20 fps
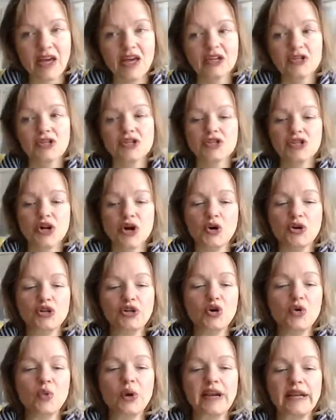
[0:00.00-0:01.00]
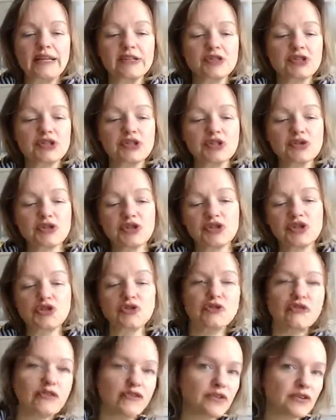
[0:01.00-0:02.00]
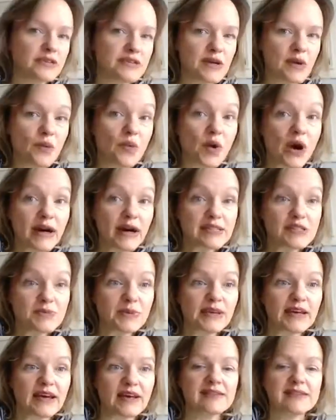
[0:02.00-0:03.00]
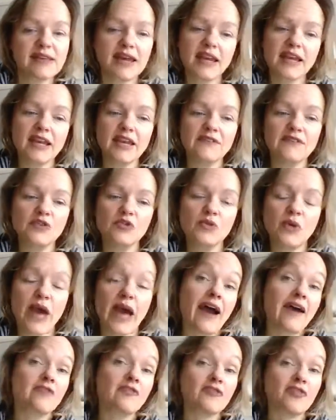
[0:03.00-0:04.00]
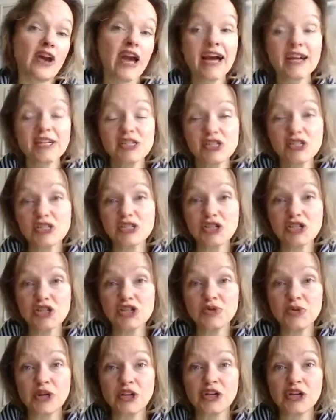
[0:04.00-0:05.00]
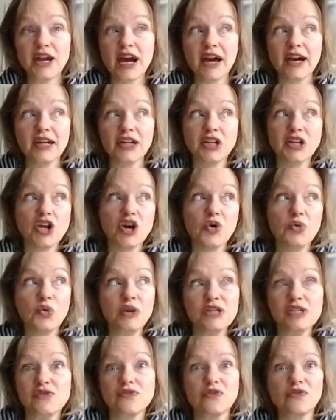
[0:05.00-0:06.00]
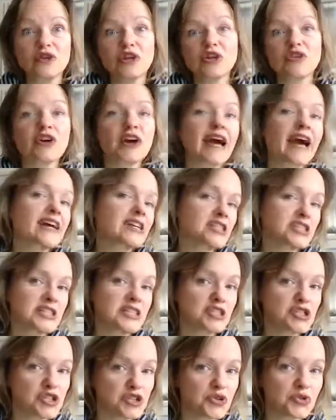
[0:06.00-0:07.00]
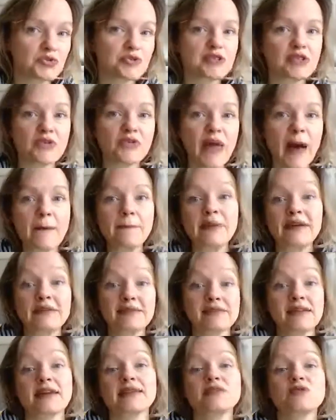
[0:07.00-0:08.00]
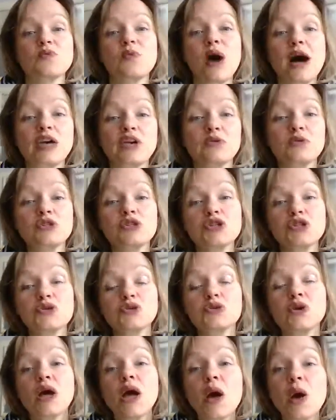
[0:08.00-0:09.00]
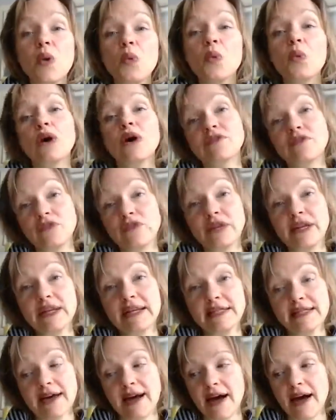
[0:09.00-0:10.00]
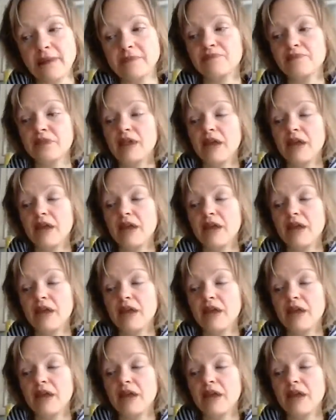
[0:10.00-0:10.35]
So you don't want to introduce two foods at once, because then if you have reactions to it, you're not going to know which food you're reacting to. So that makes sense why you would do one food at a time.